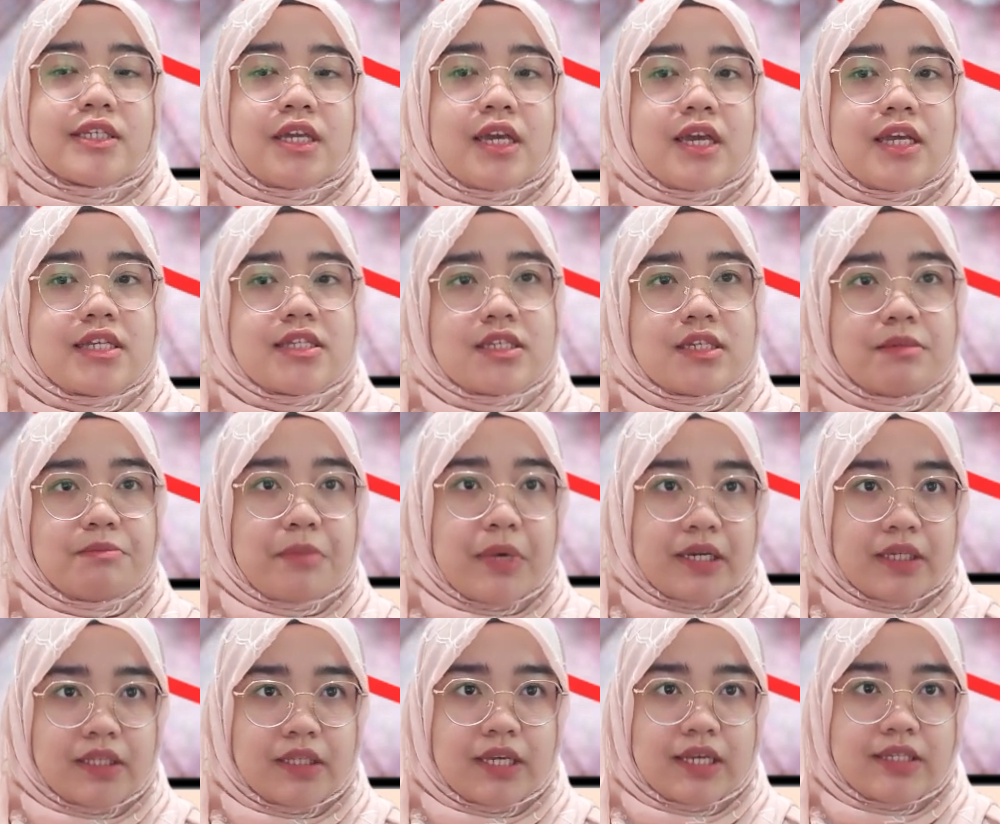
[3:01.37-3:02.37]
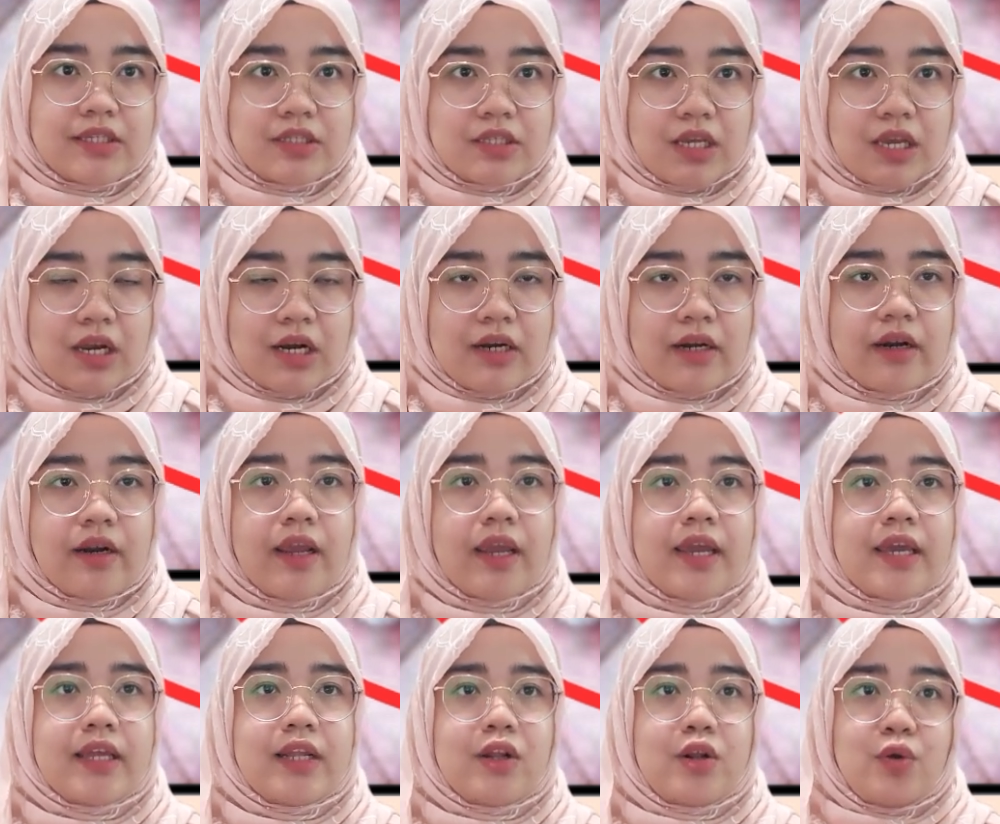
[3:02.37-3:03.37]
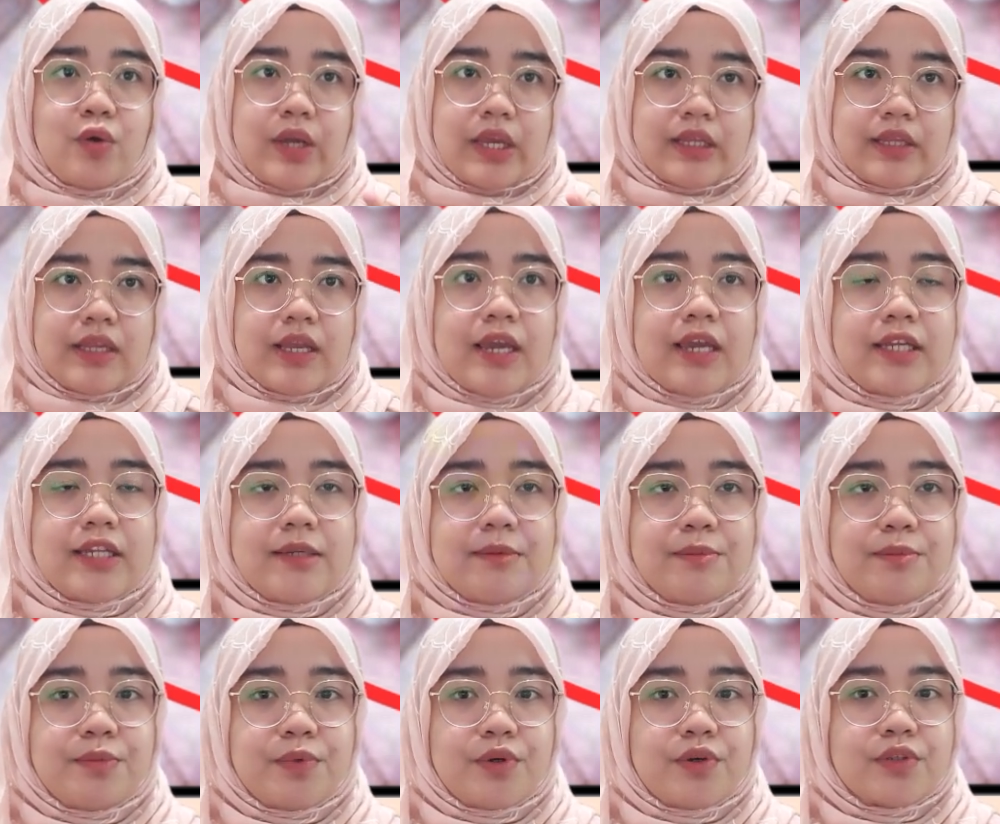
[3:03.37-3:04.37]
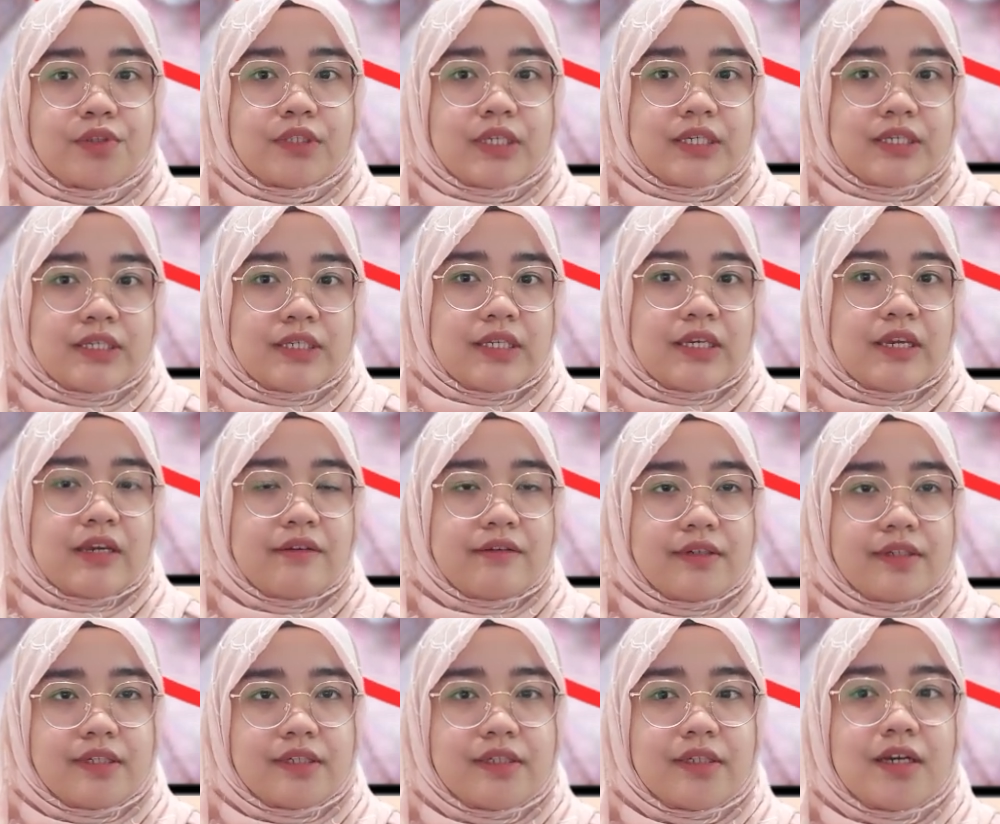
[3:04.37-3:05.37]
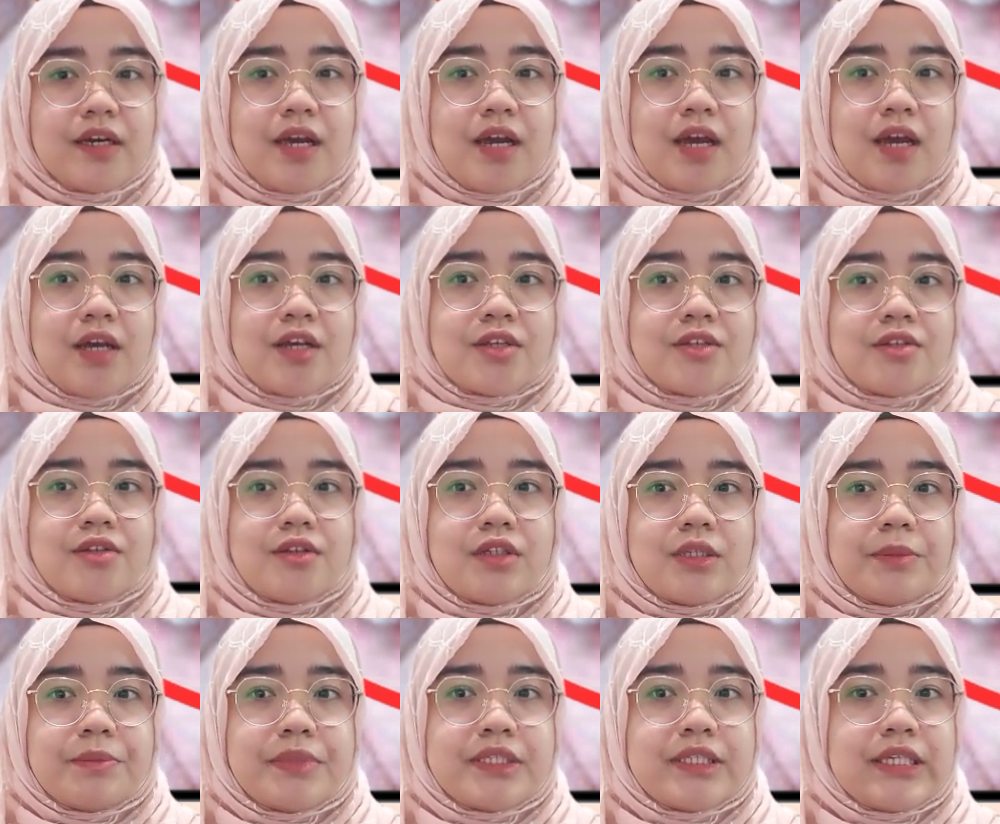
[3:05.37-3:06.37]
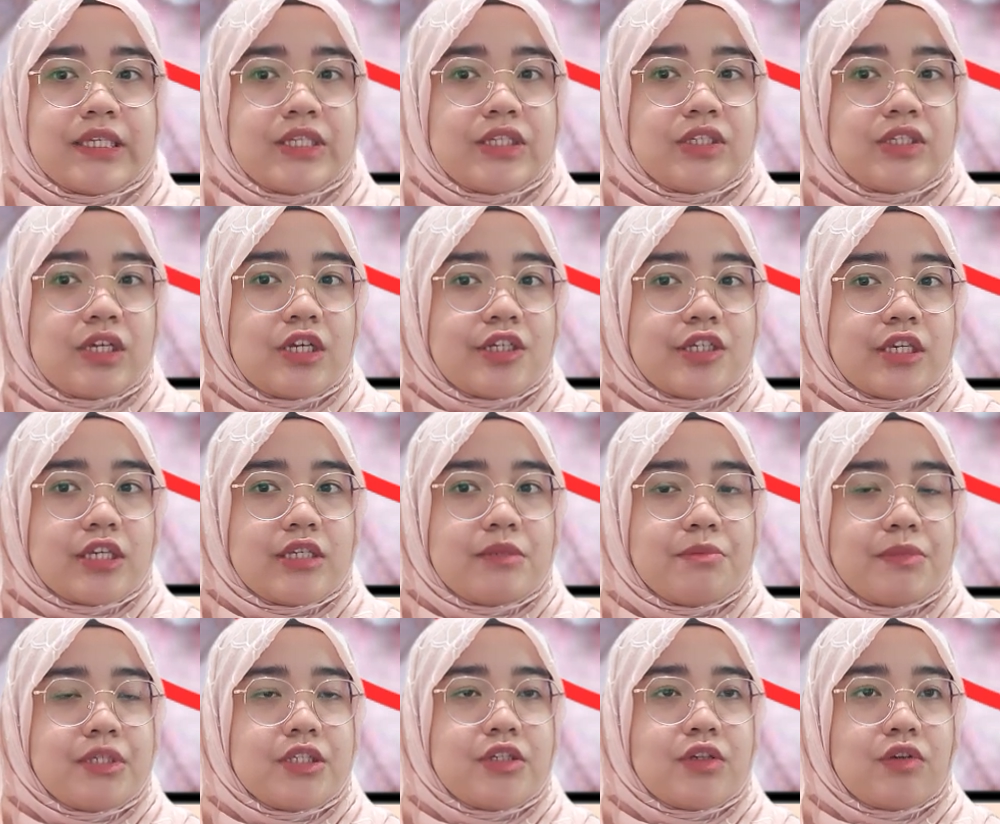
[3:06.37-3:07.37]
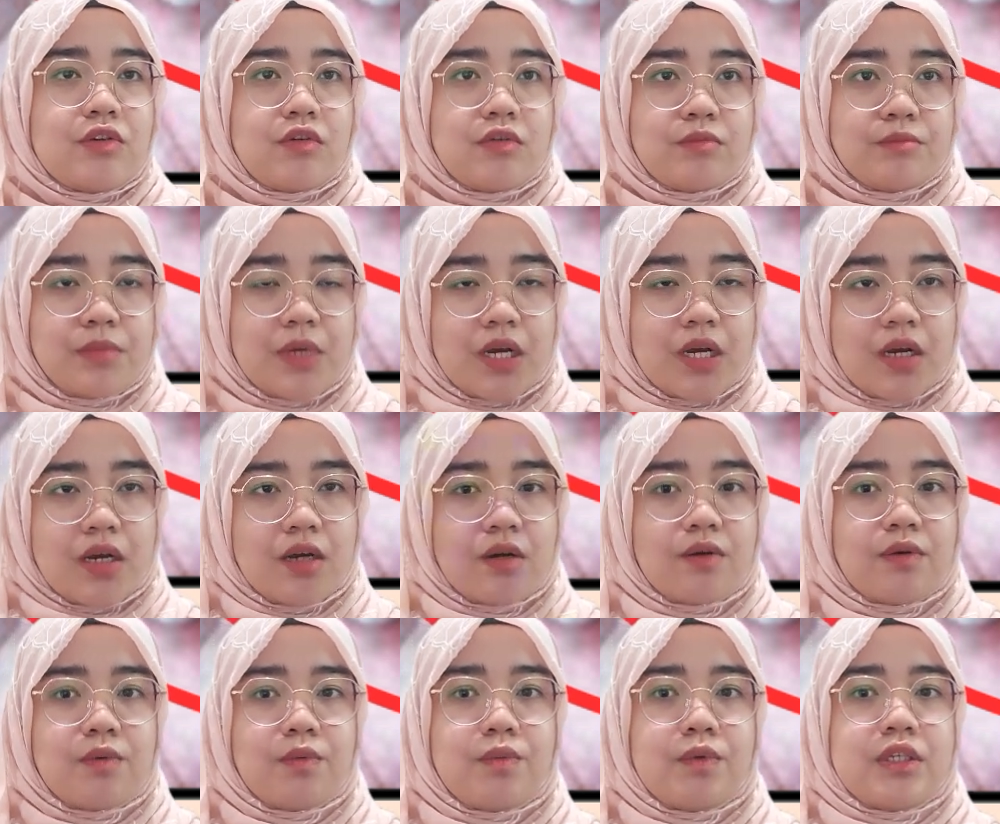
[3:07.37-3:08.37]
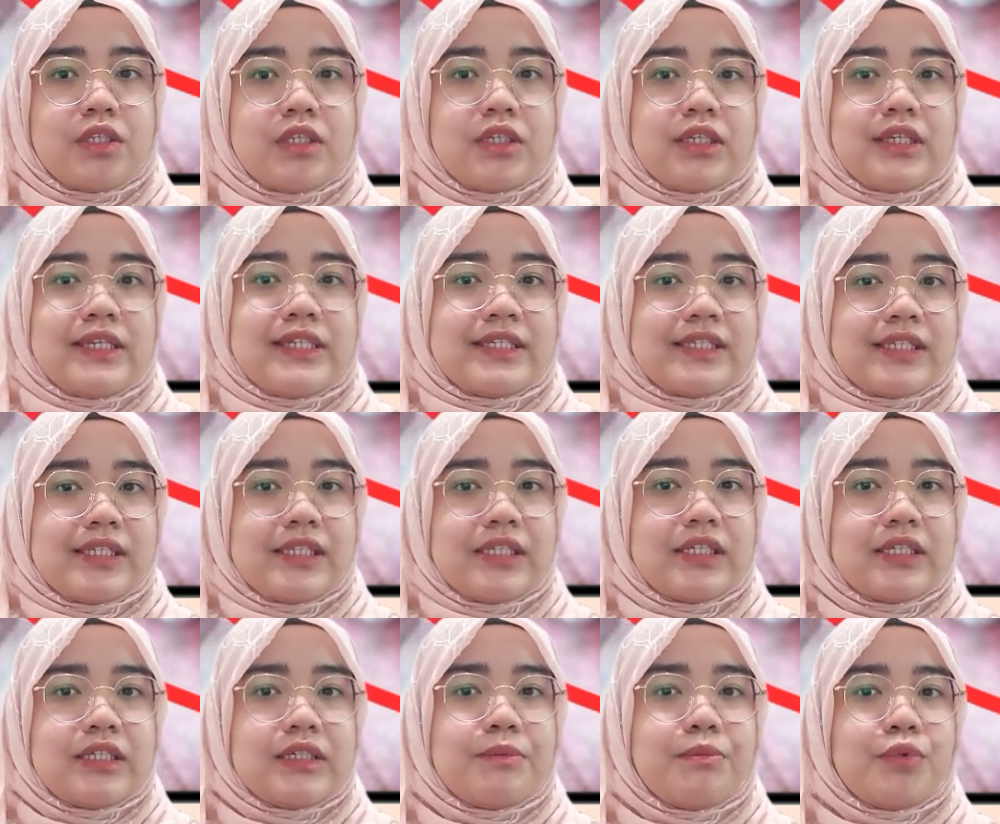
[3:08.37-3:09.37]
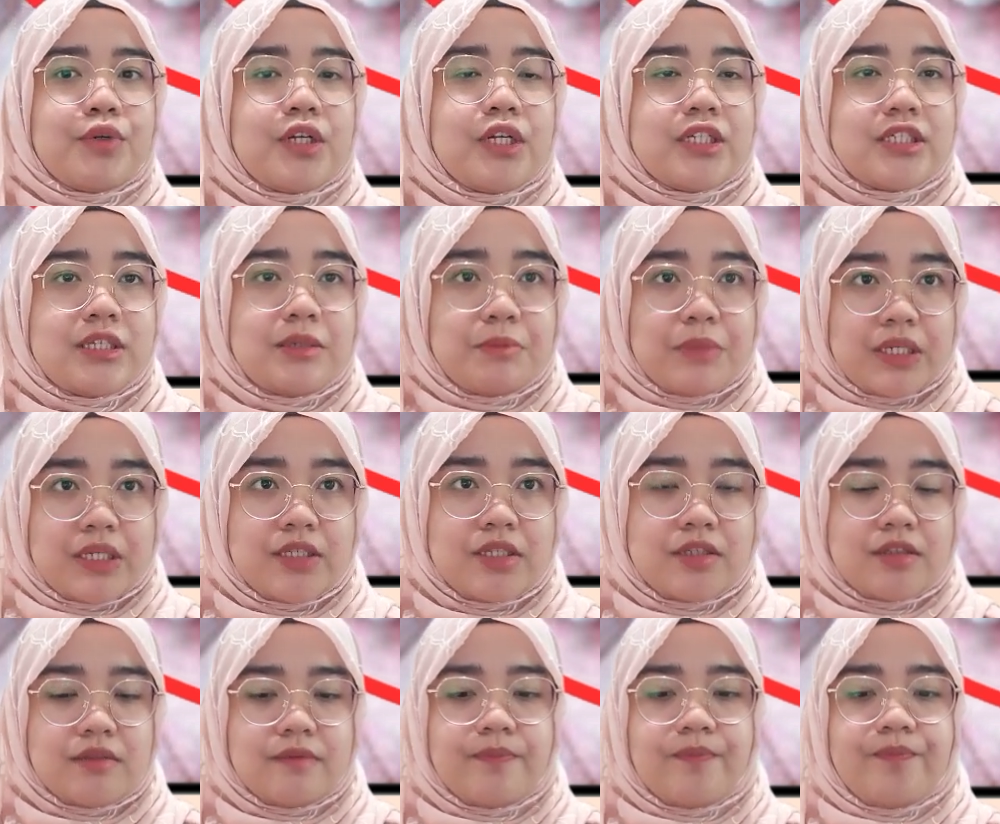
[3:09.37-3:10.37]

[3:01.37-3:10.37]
as a minor NCR and located at the processing area. So the person in charge is Mr. Kumar, which is the production manager.